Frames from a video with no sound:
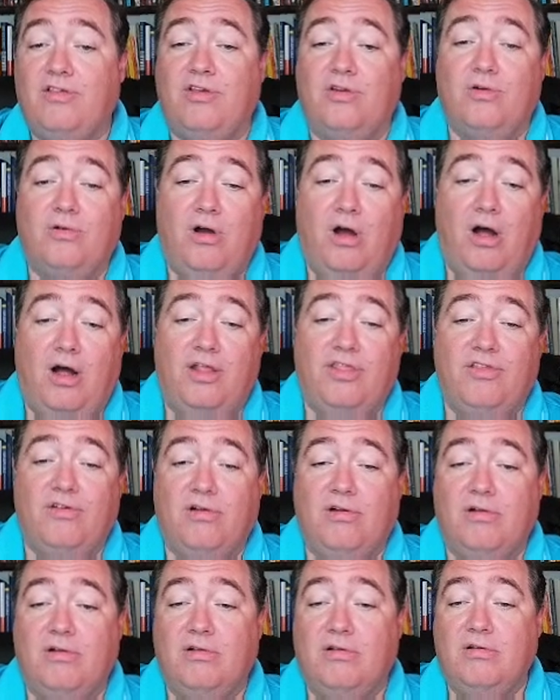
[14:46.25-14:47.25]
So
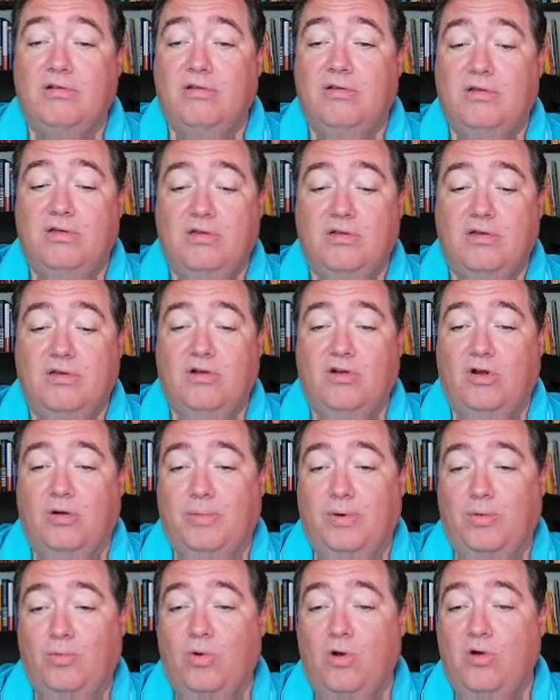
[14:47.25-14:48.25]
author
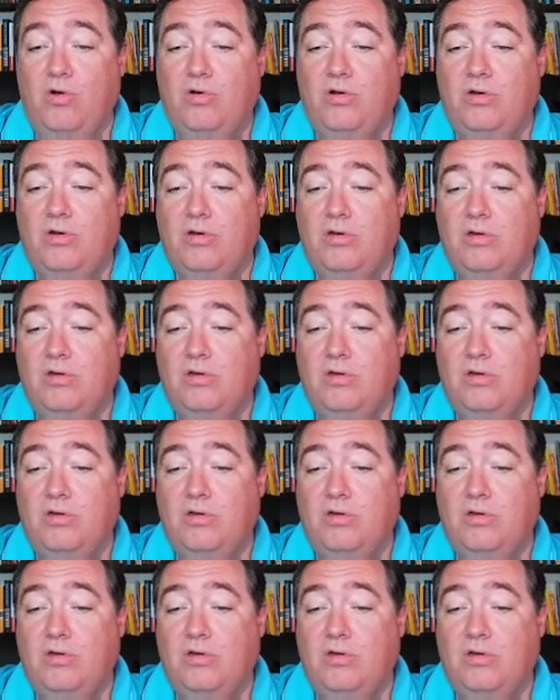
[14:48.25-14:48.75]
Herman Wouk.